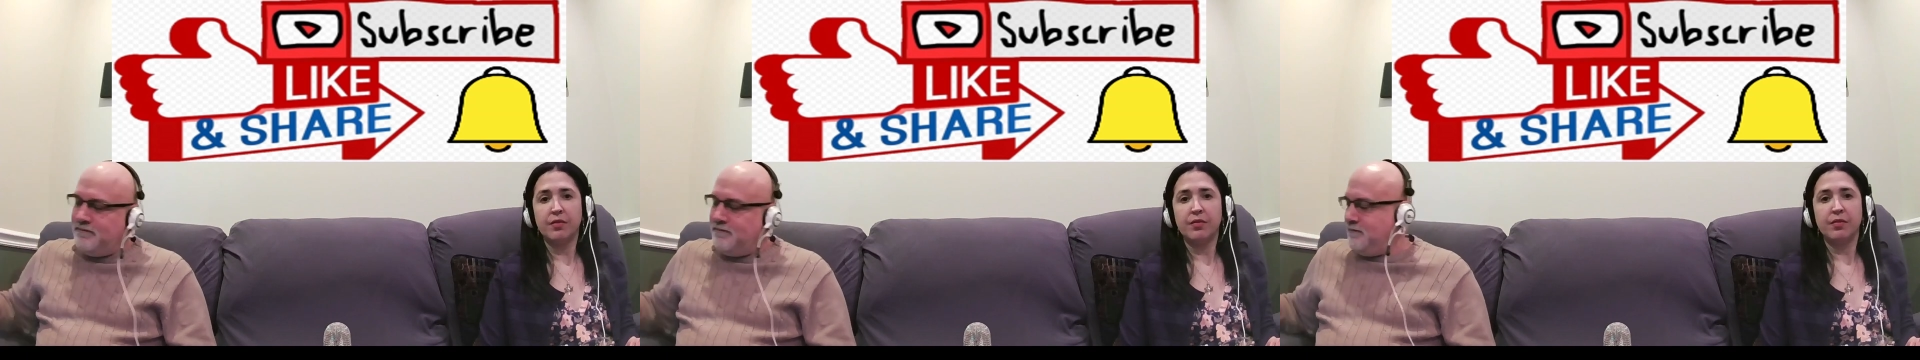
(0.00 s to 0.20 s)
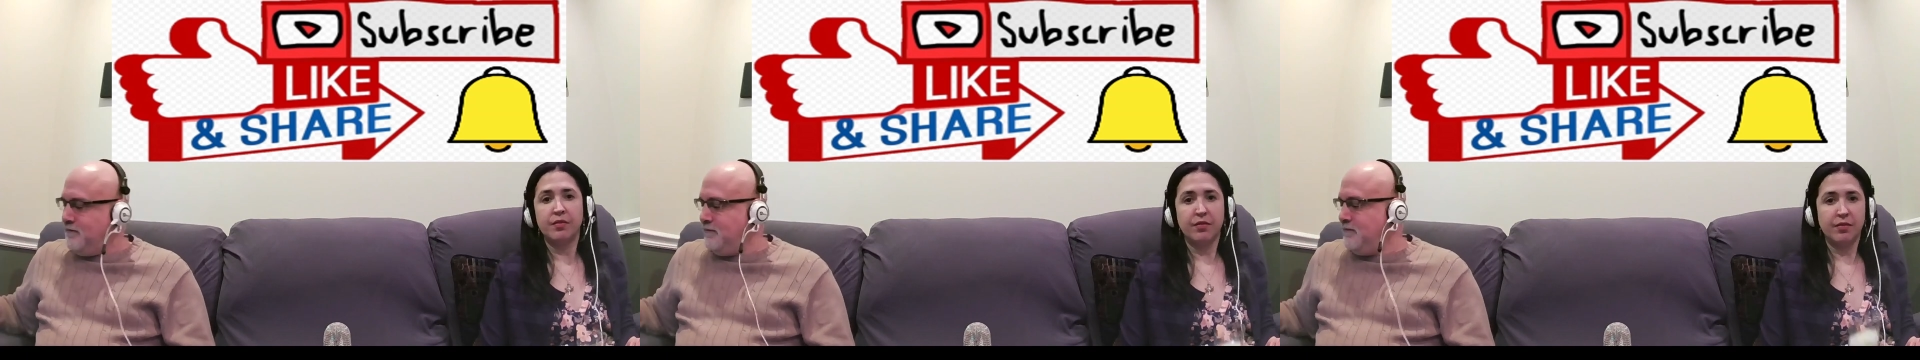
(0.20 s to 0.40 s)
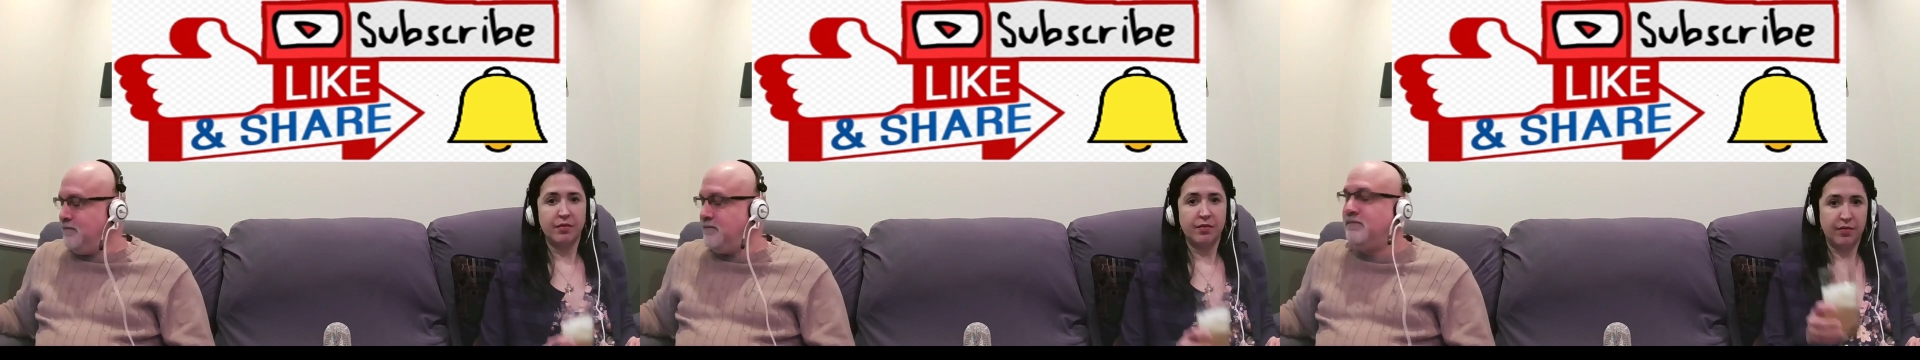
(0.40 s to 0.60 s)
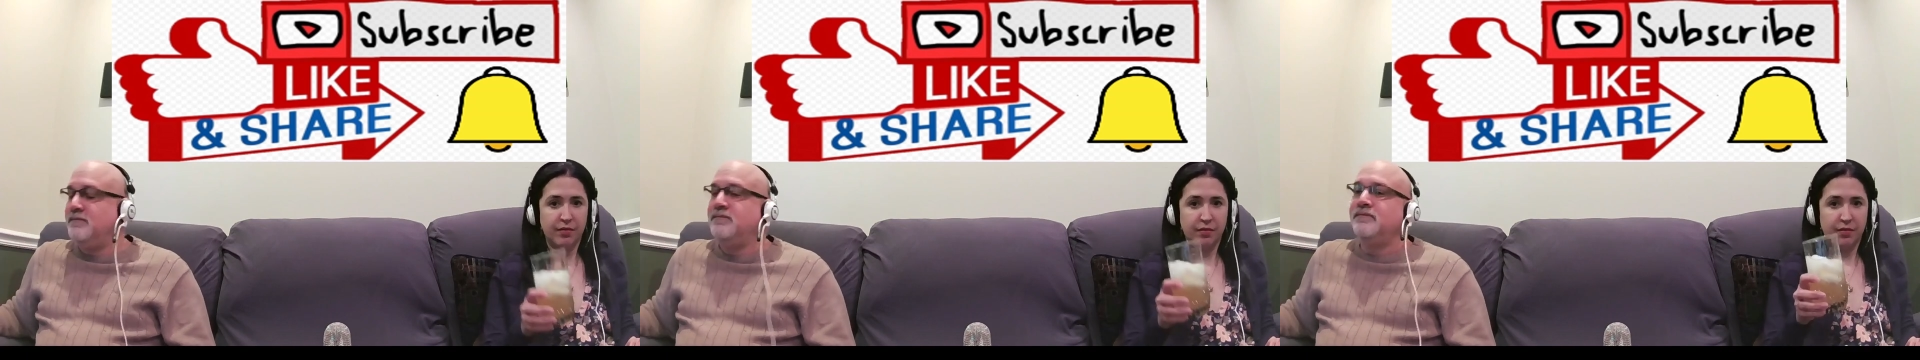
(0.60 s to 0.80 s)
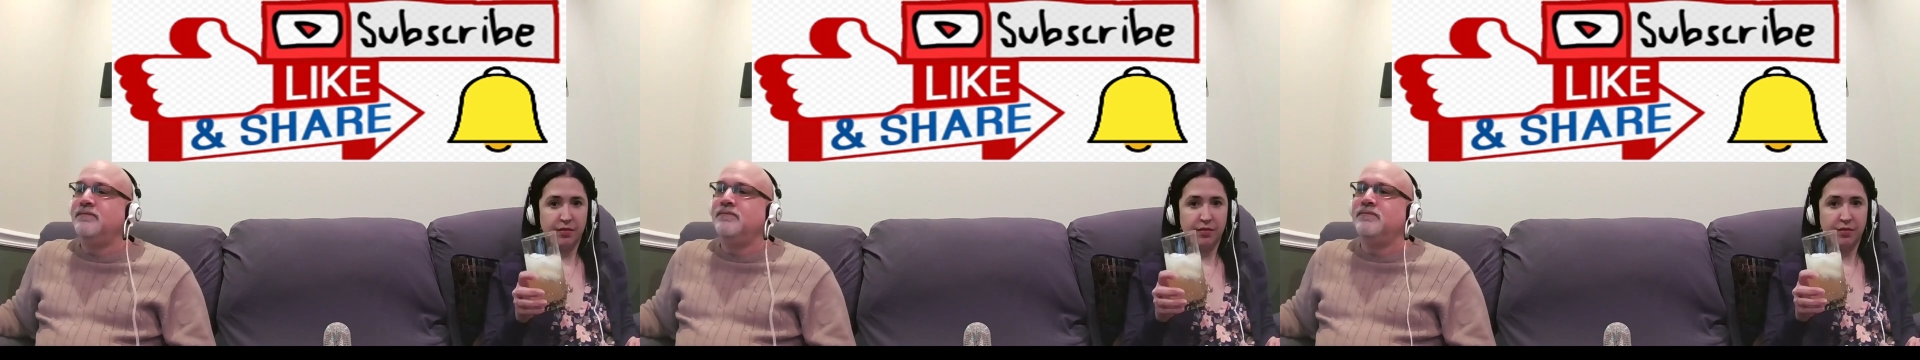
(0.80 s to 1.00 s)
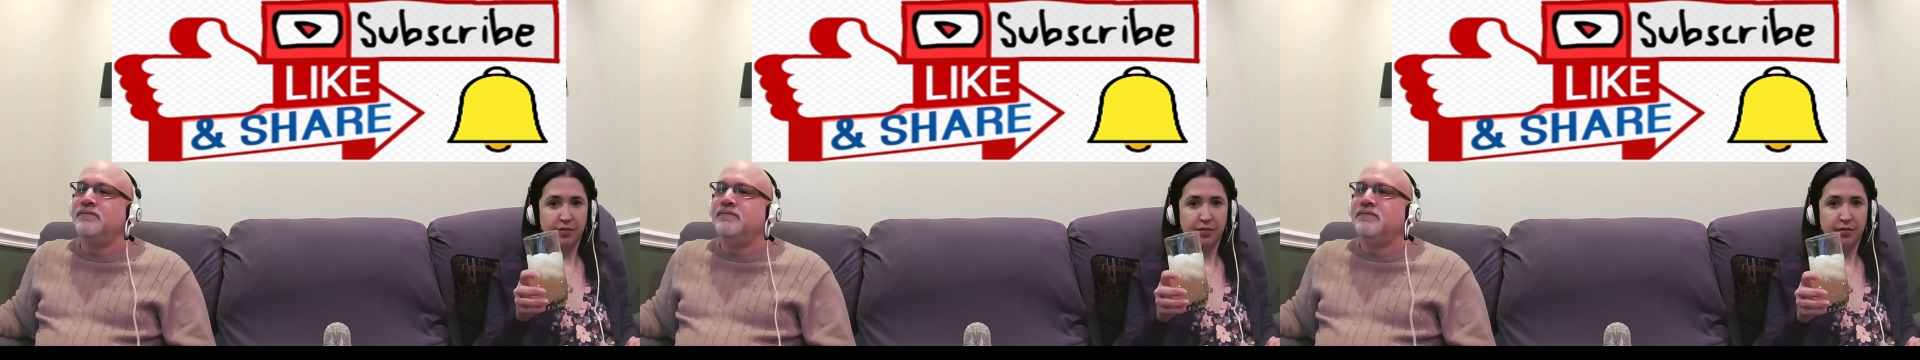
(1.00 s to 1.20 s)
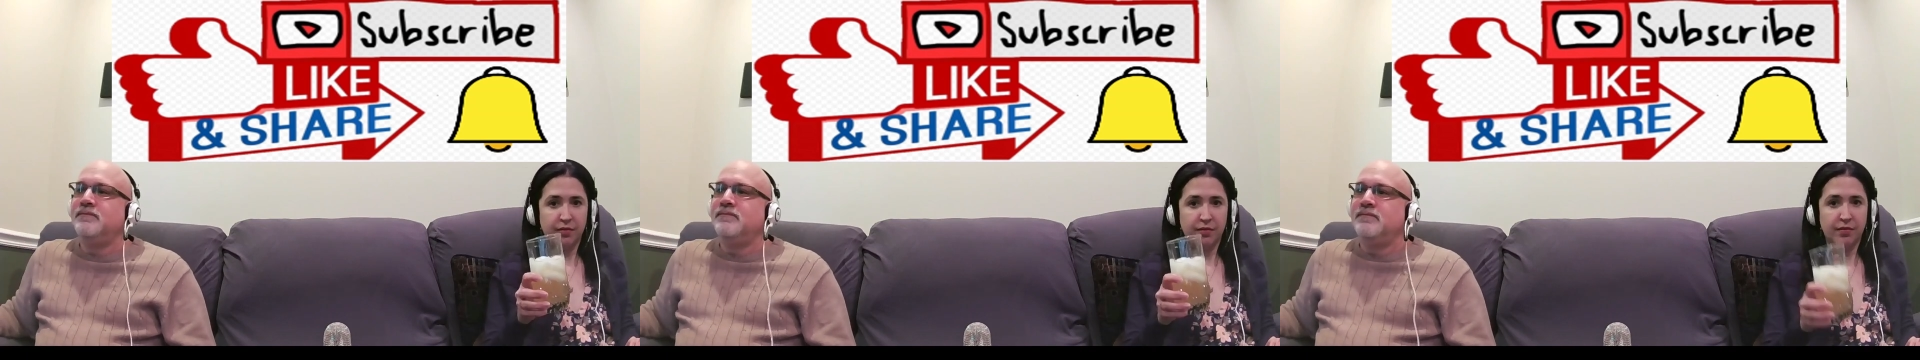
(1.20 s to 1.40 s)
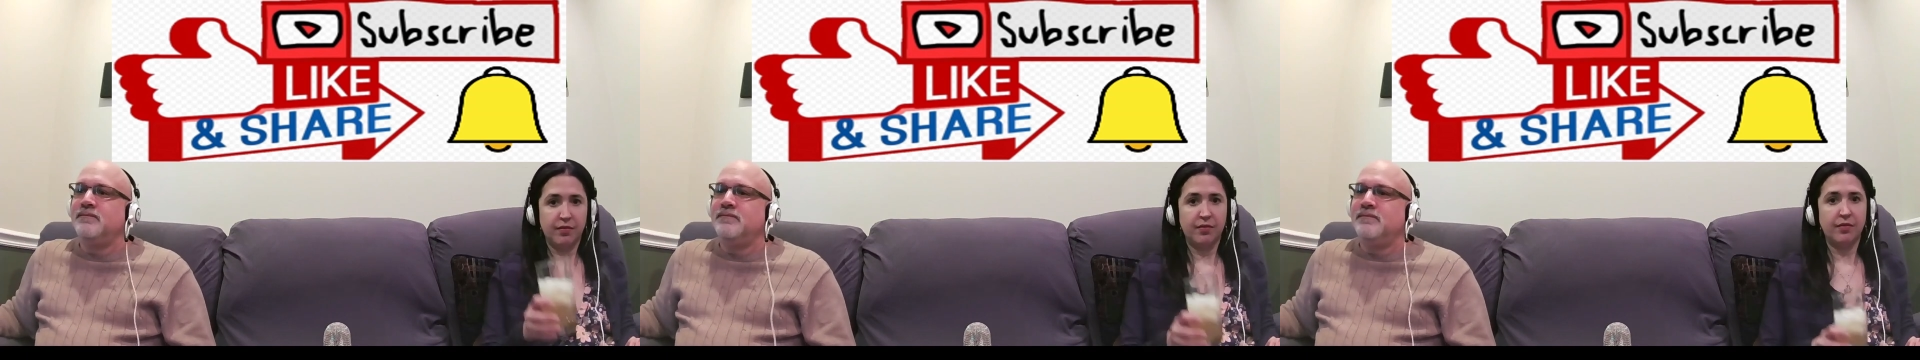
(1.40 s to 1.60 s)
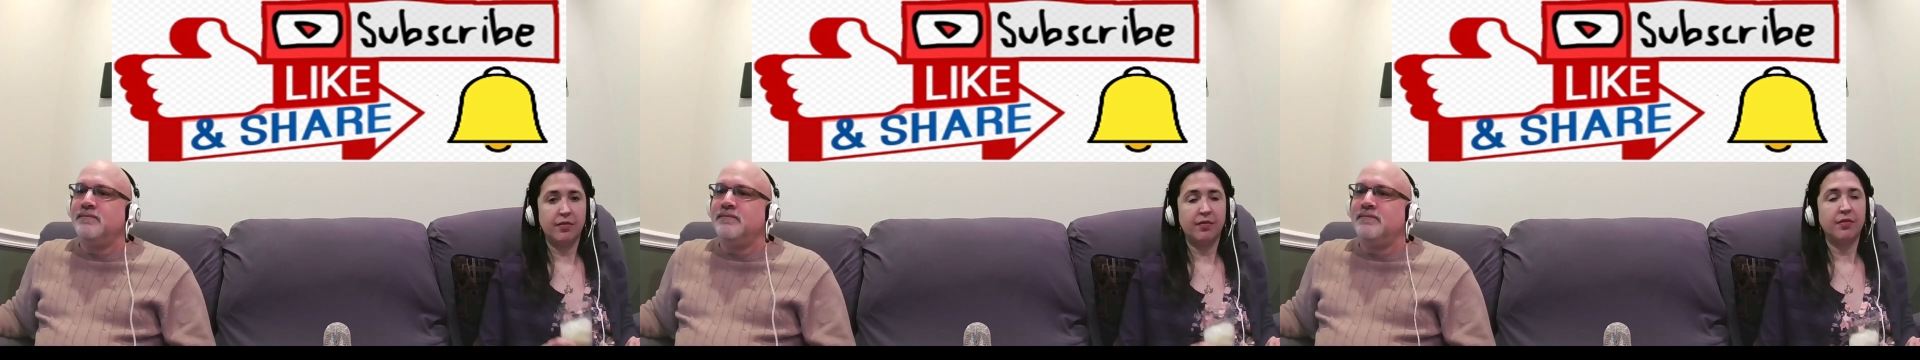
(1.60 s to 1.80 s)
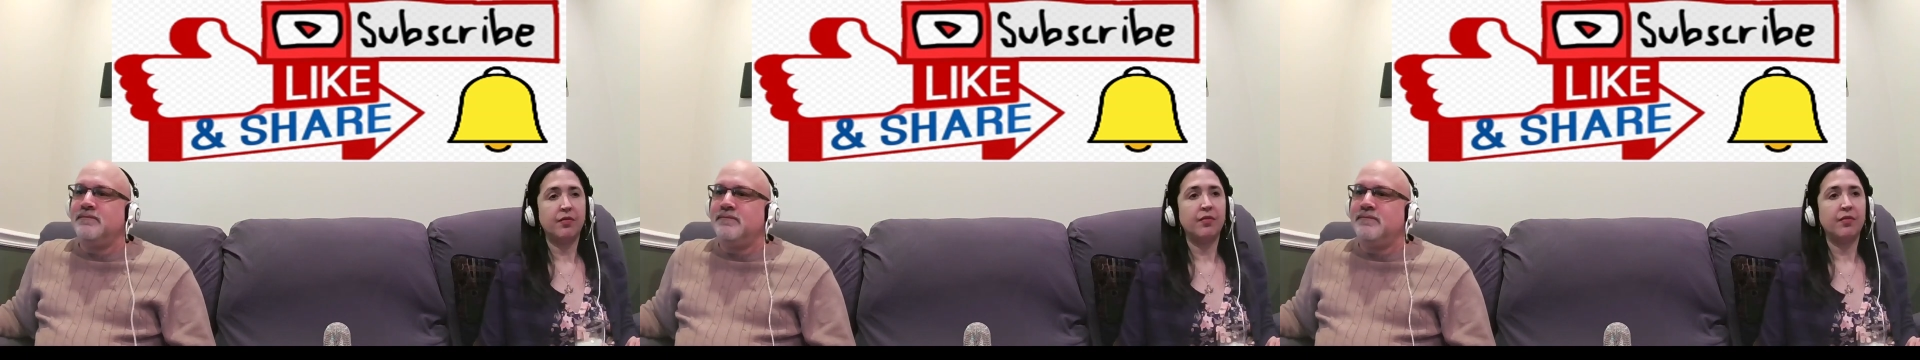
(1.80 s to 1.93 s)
Nothing is said.